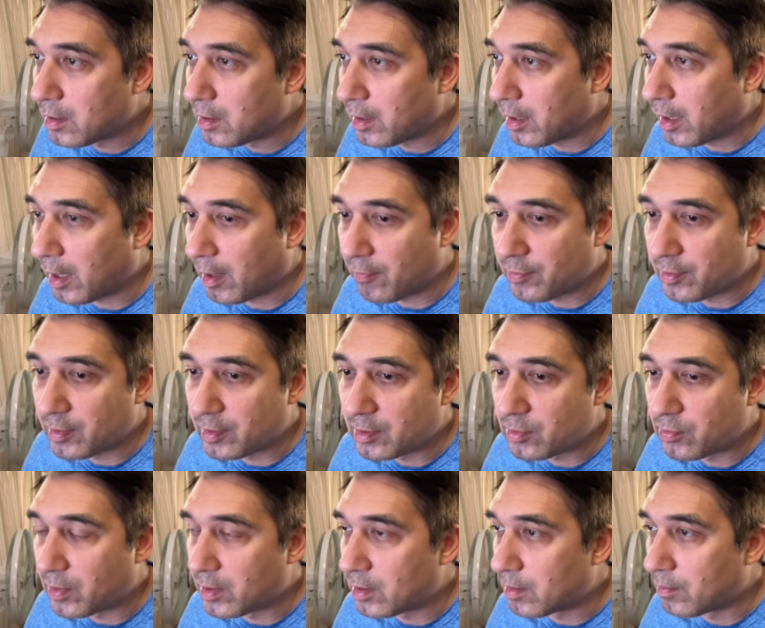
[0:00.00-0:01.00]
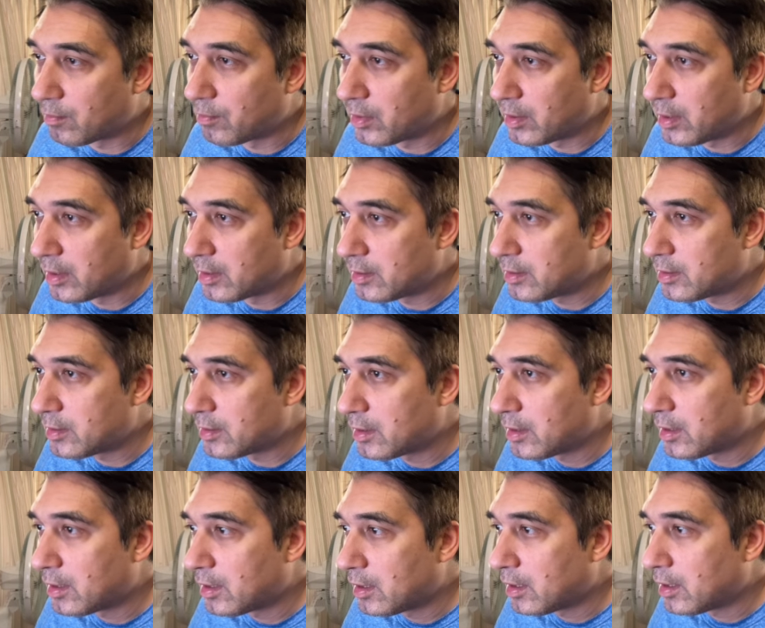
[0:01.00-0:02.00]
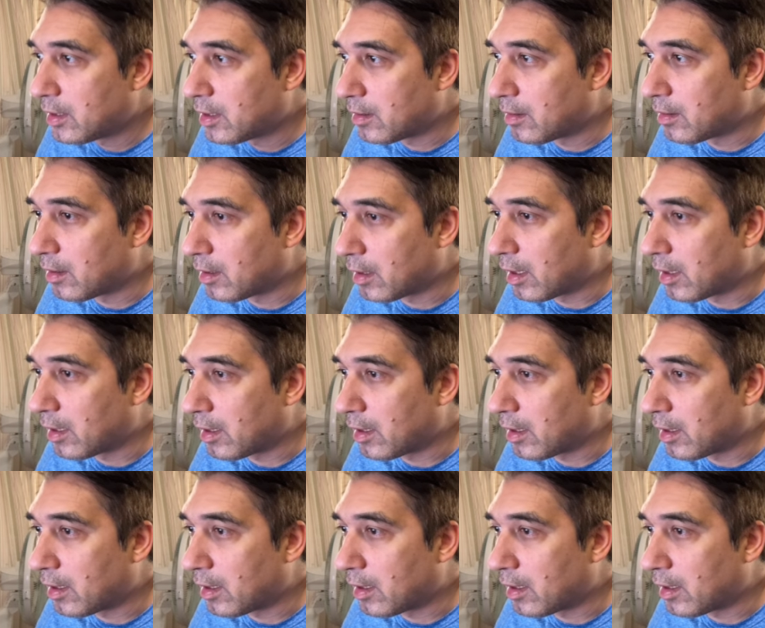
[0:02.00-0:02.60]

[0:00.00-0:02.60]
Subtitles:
after this one completes. And